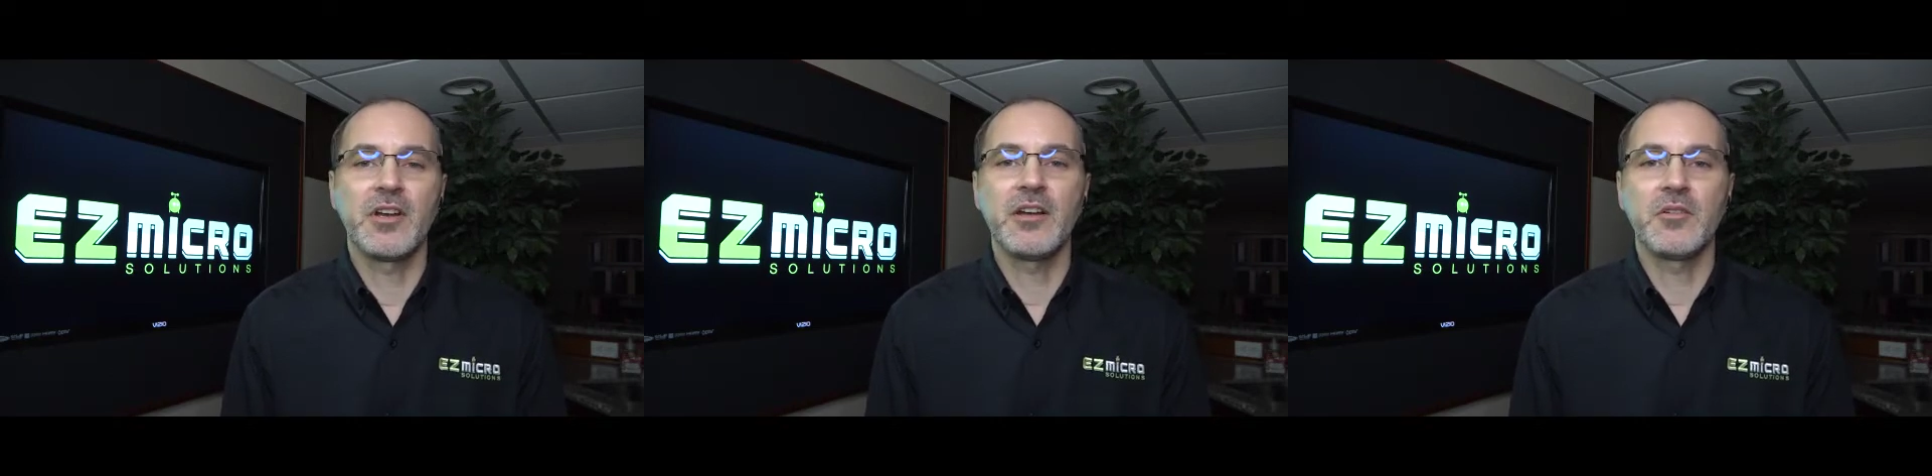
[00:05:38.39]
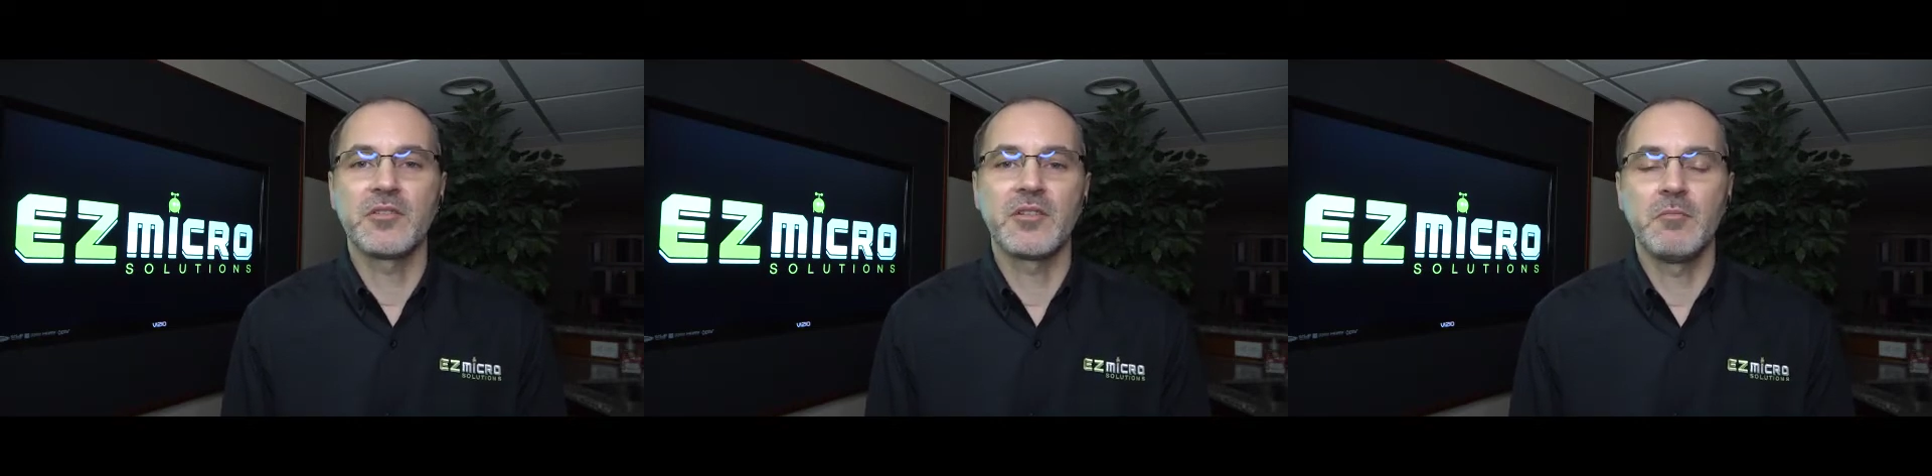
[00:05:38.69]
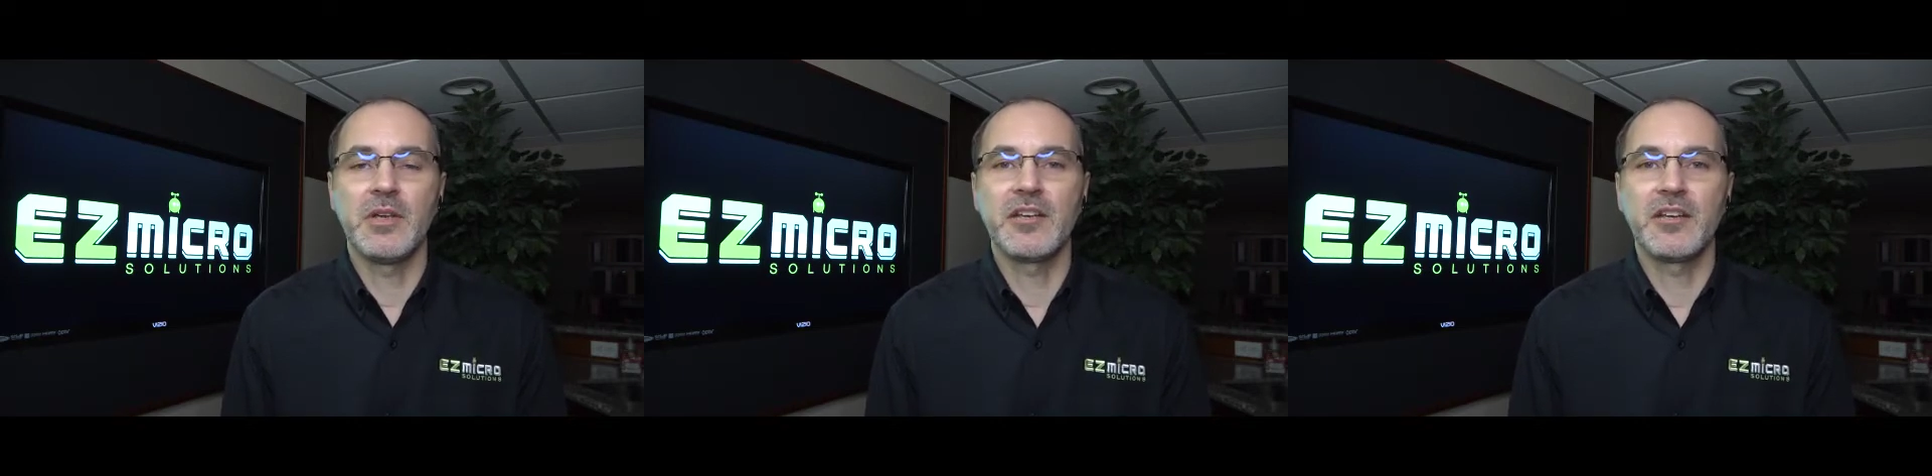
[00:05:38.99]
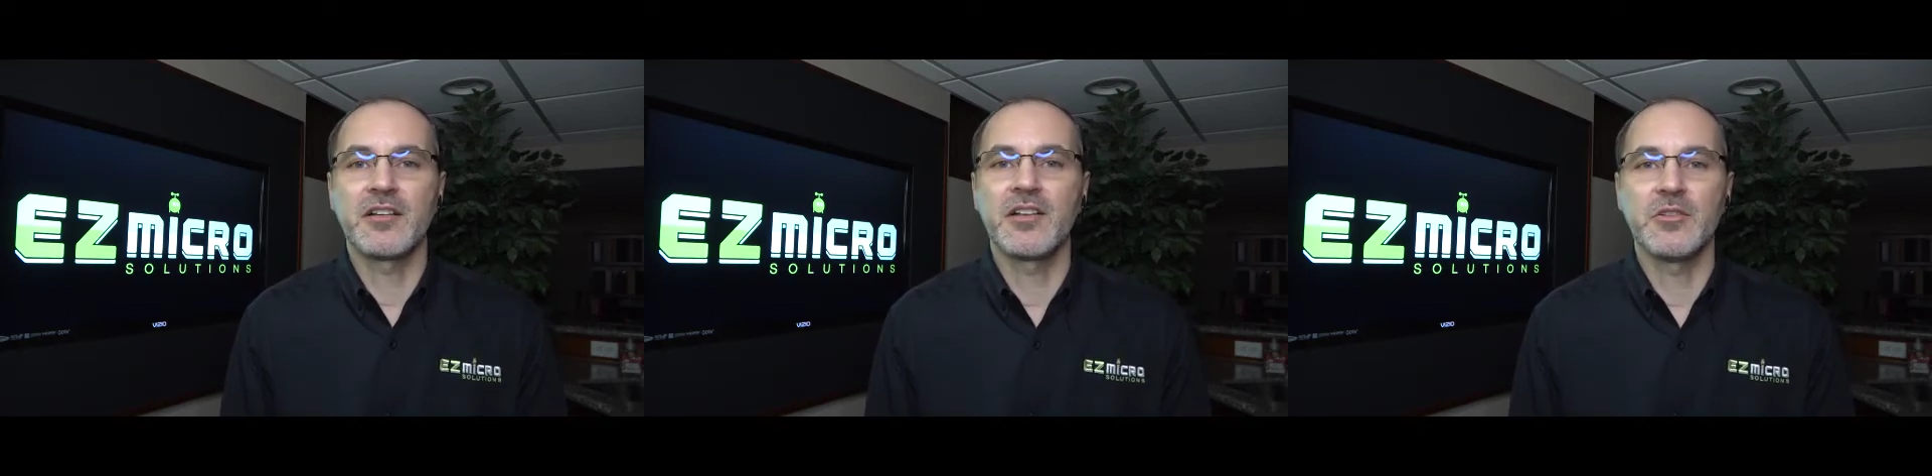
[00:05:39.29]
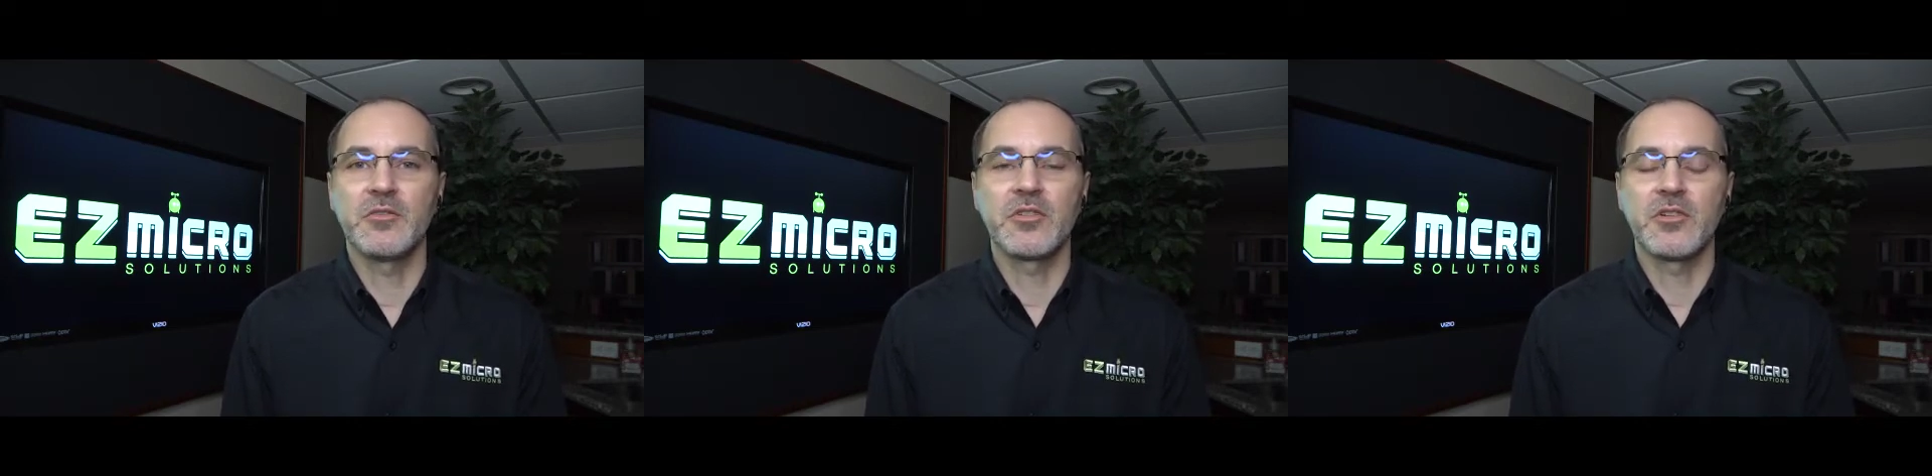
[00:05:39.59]
house and make it a
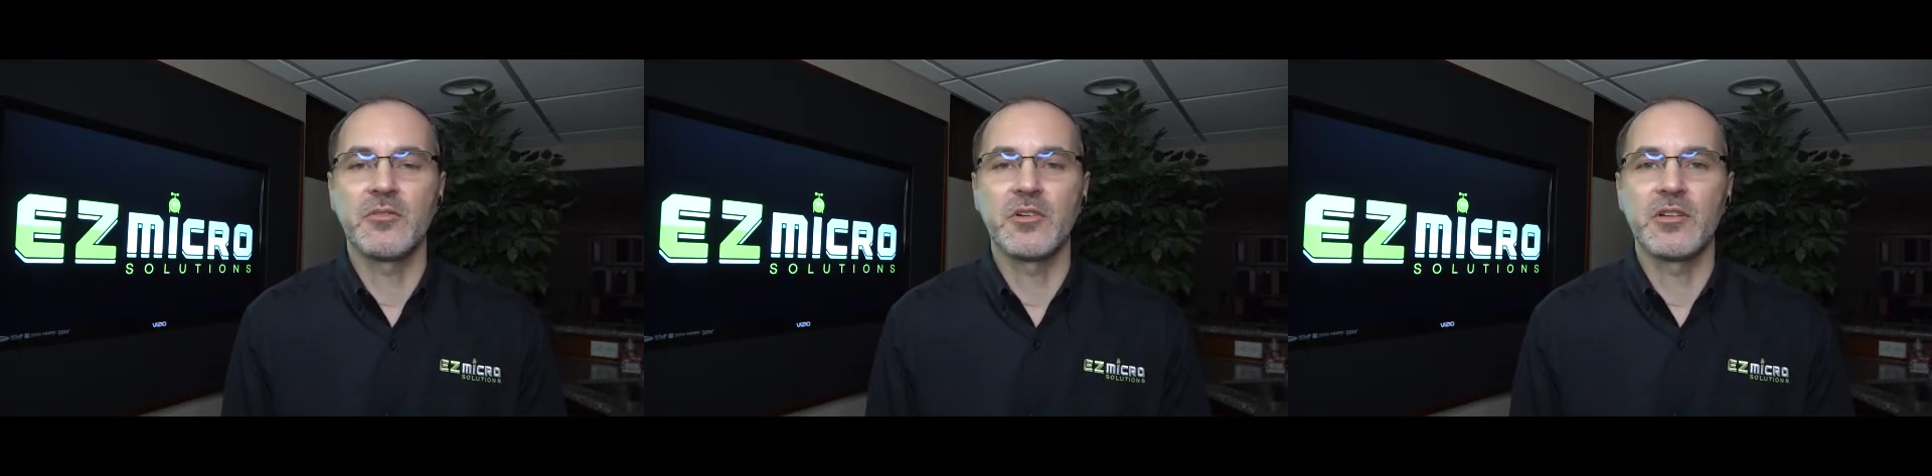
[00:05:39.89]
cloud server.